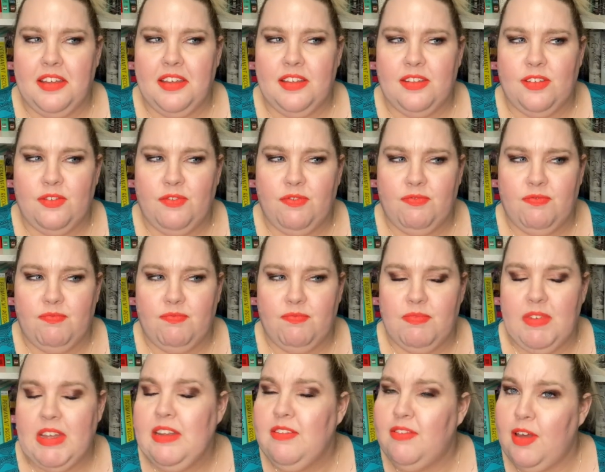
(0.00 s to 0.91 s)
It's
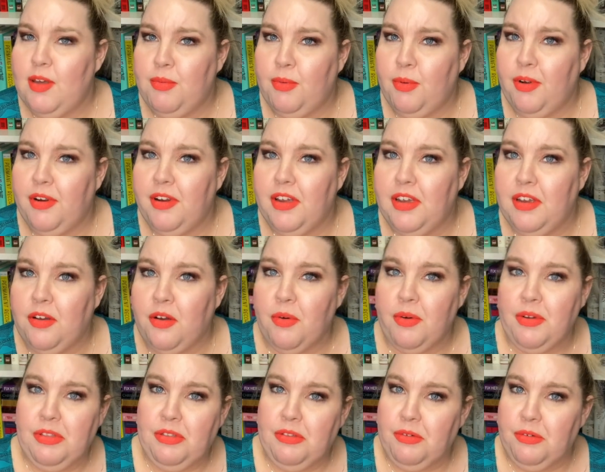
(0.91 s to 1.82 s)
in February
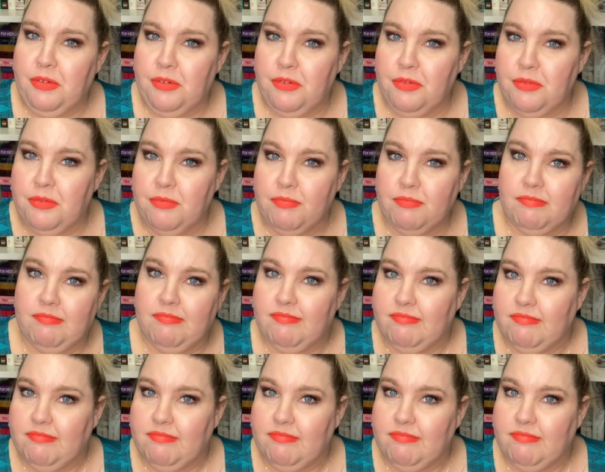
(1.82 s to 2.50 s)
going through